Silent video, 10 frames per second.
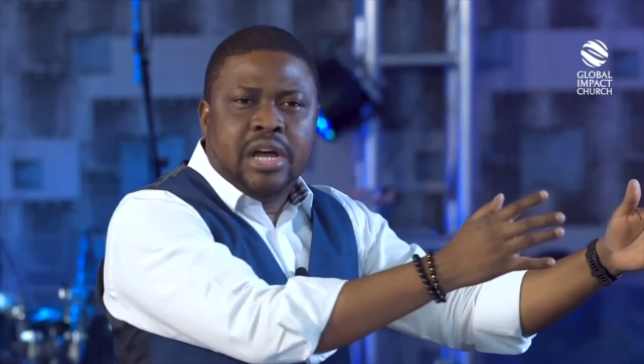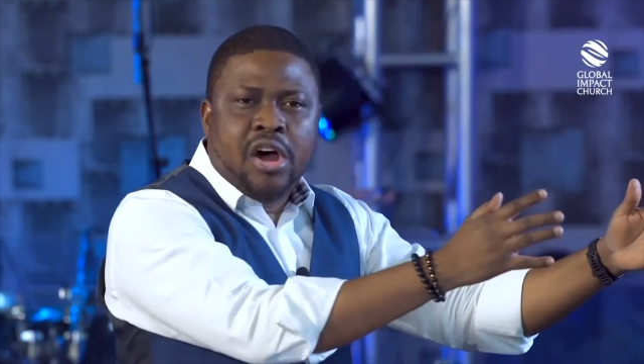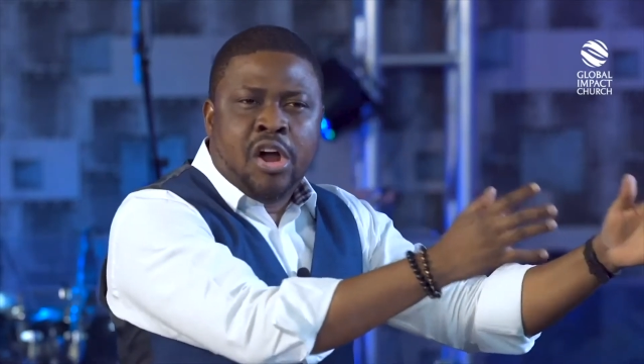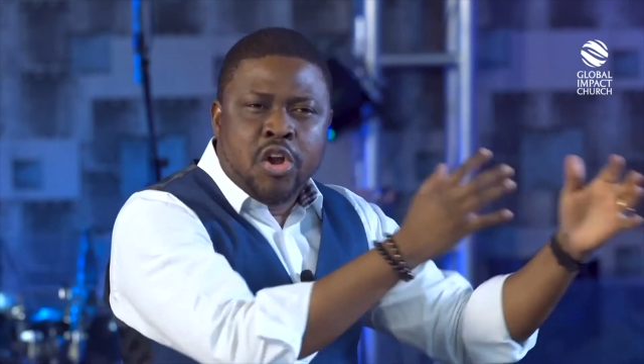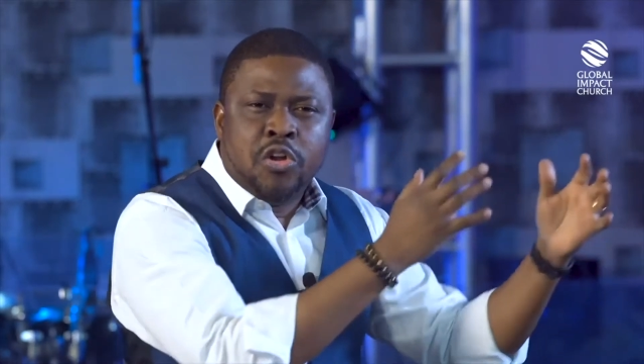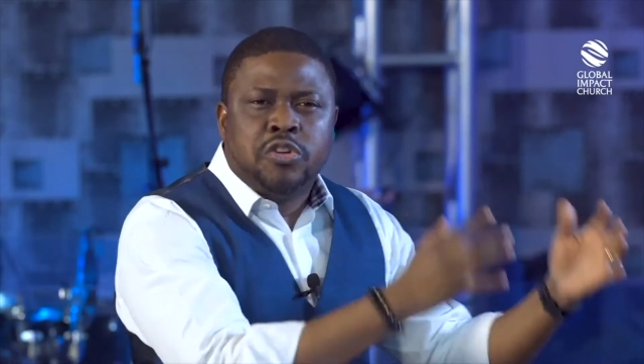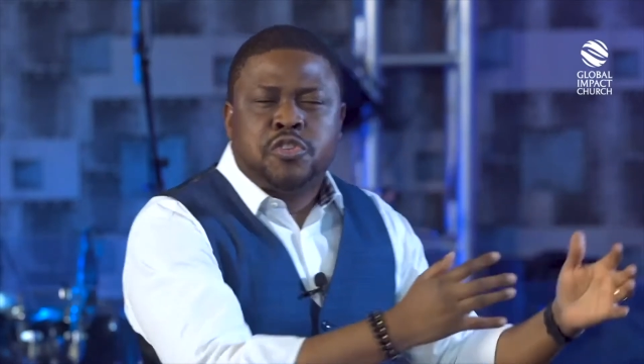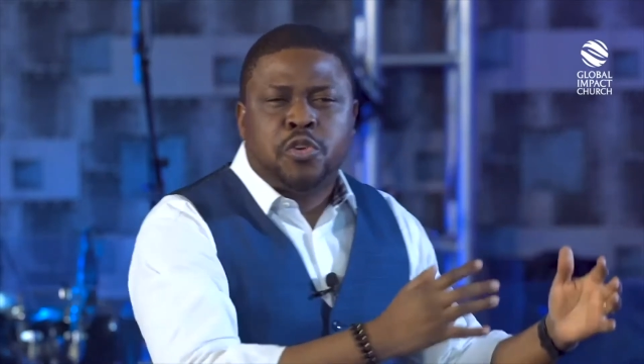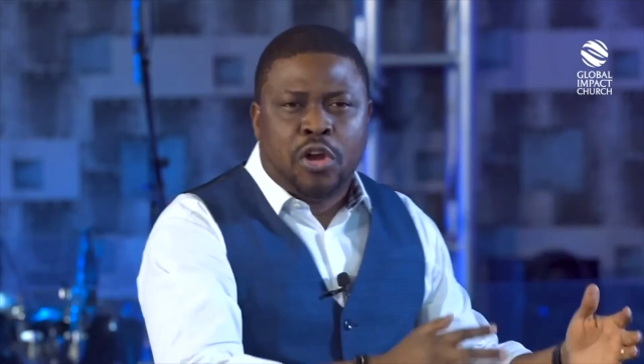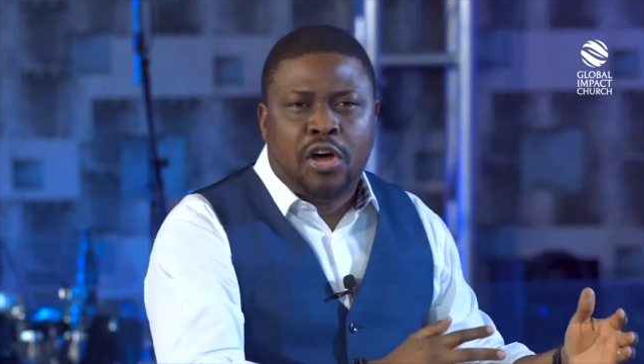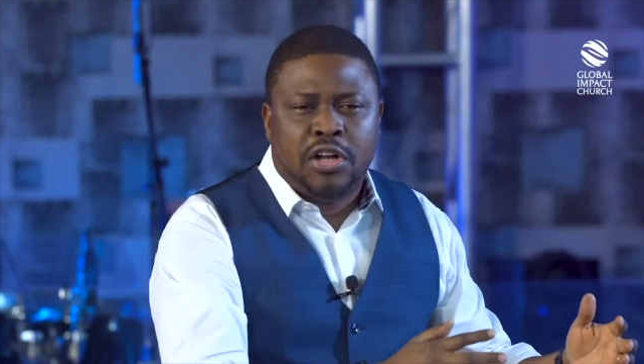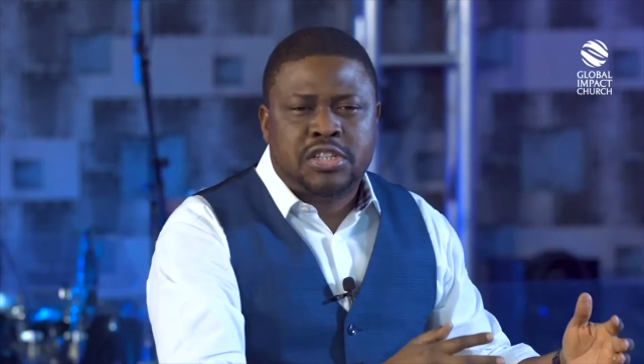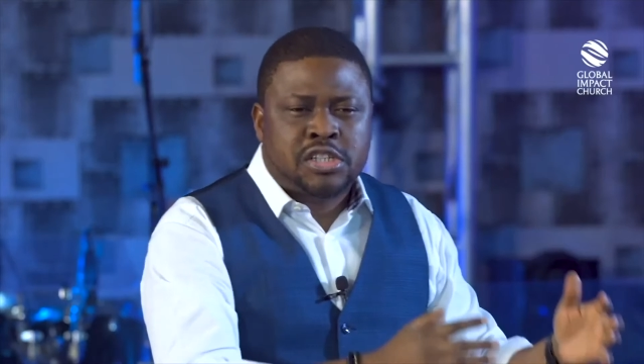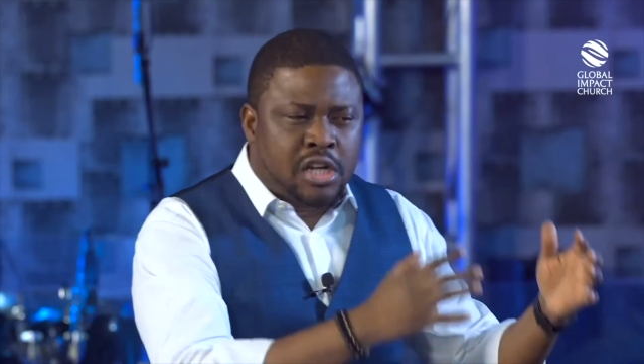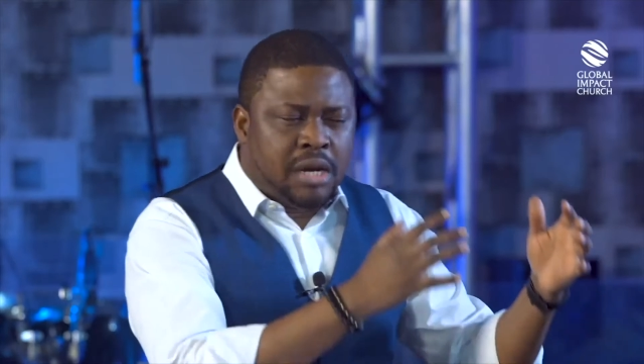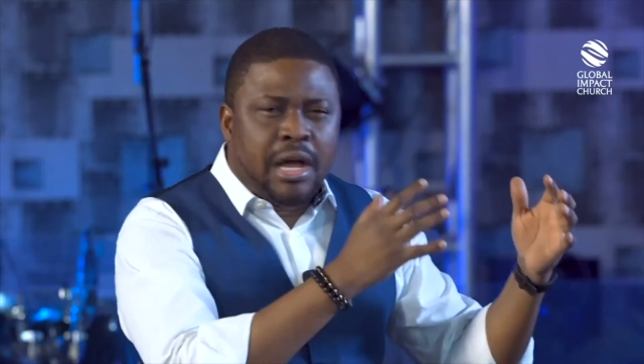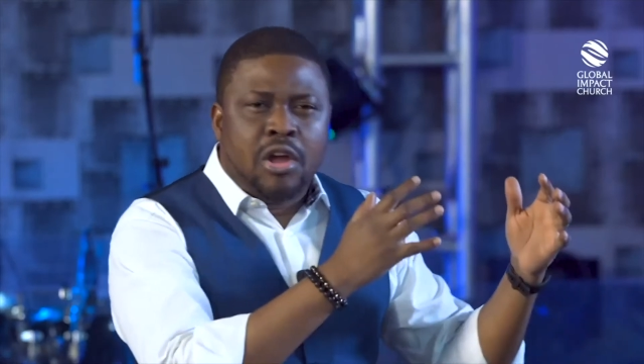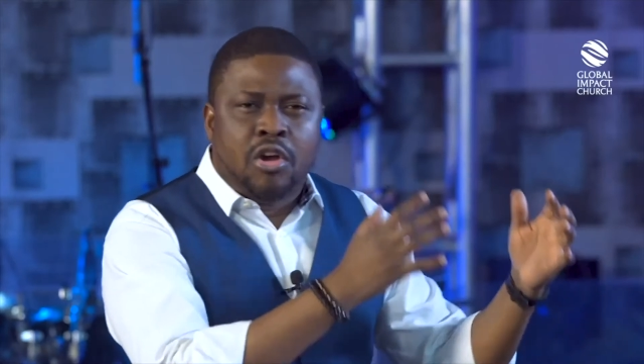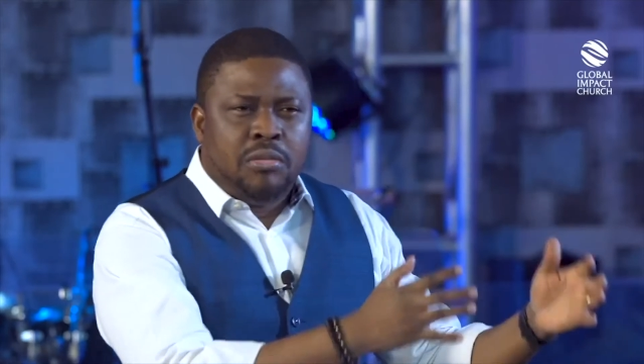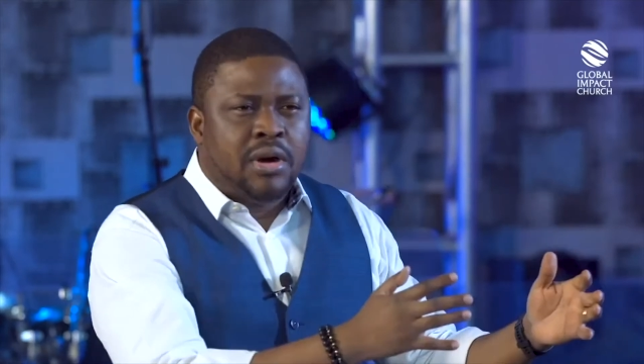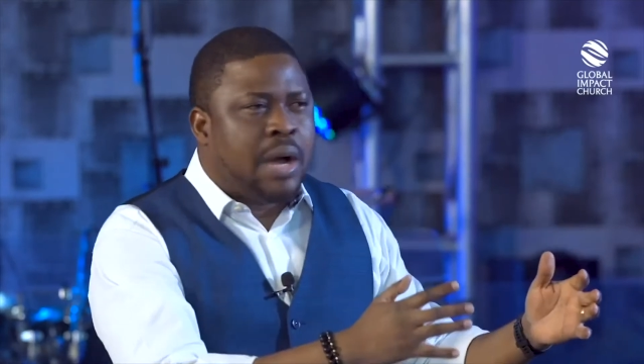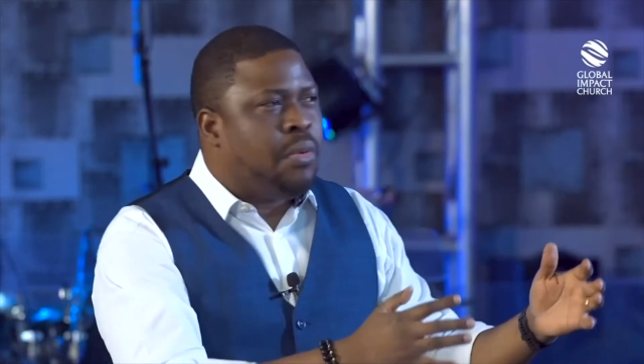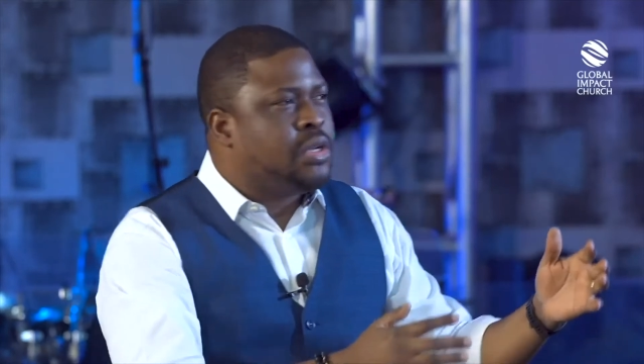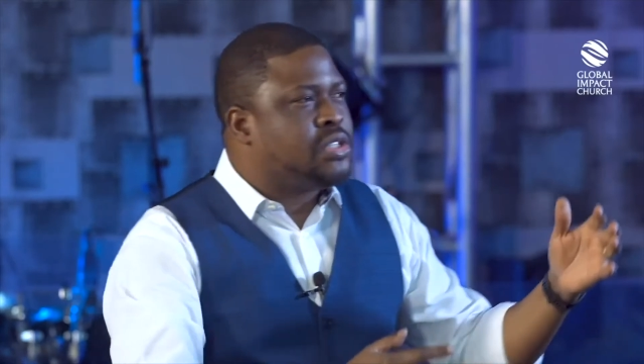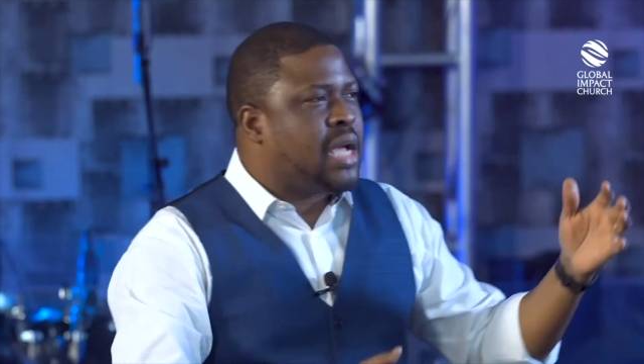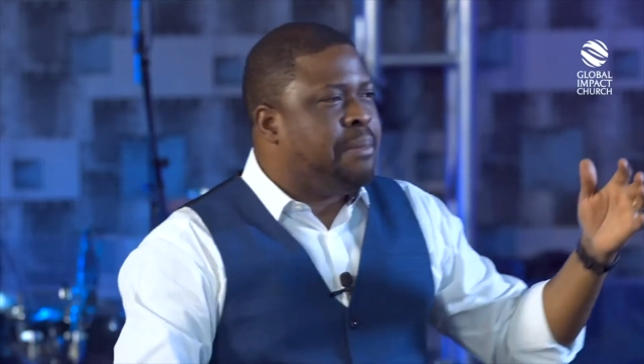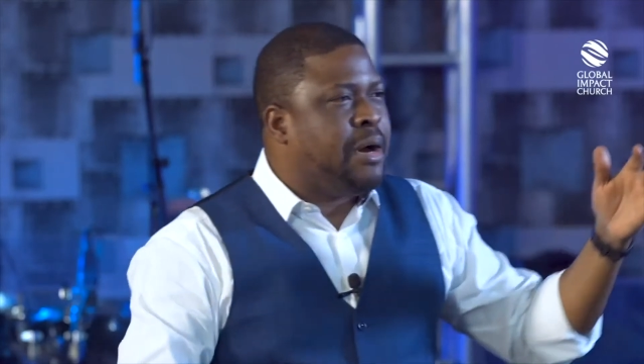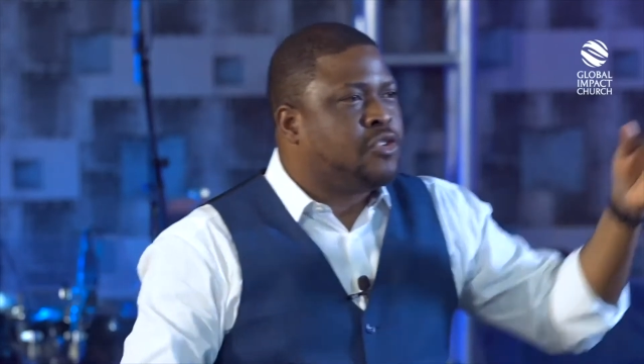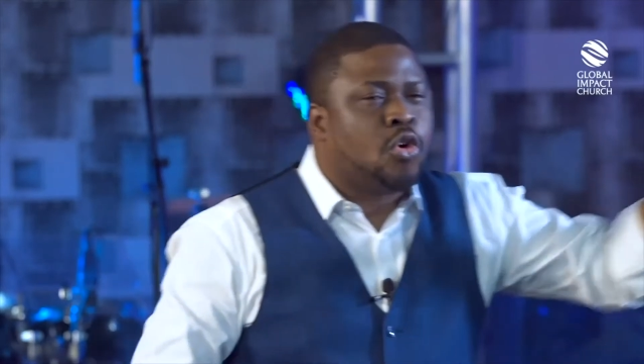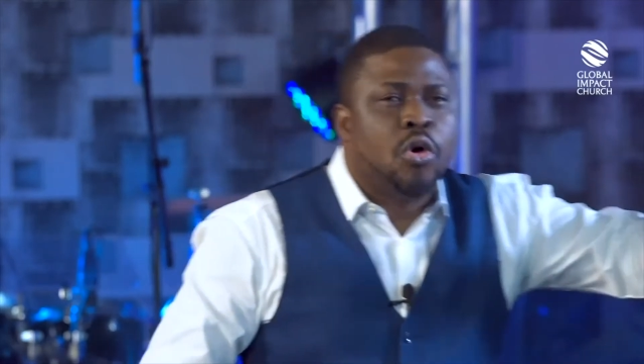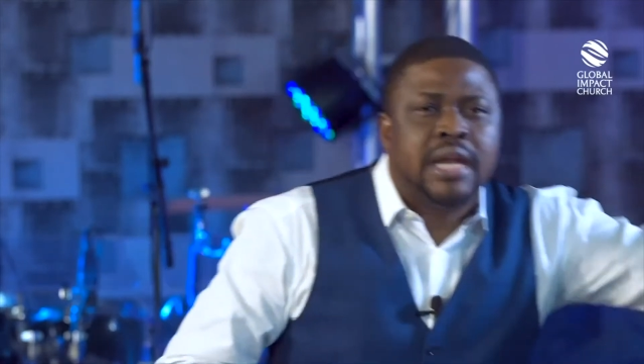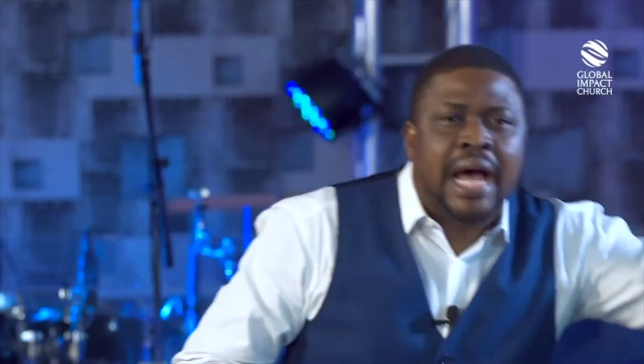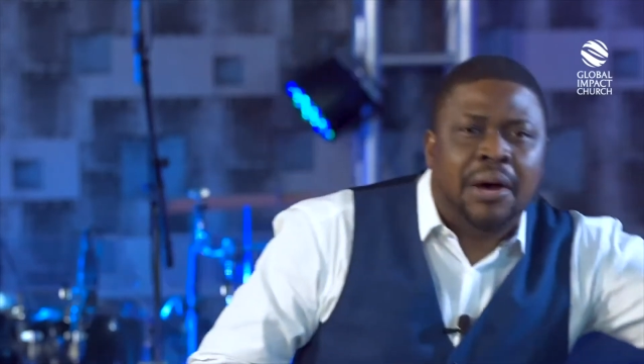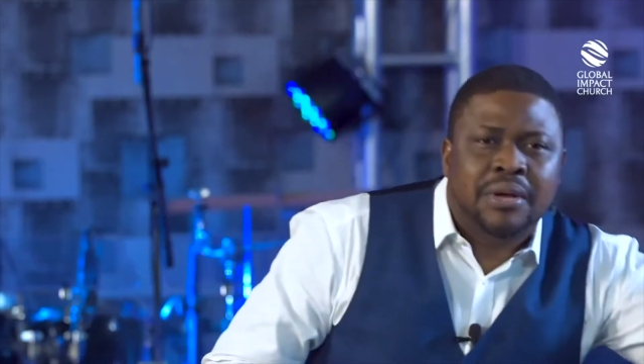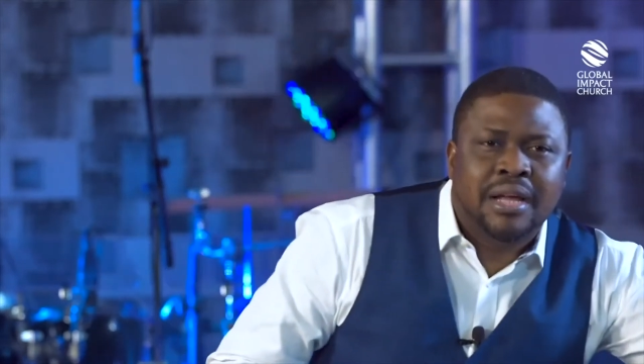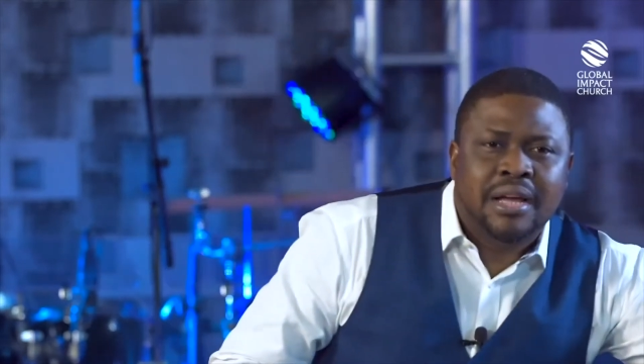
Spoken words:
Unknown to Lot, Sodom and Gomorrah was about to go down.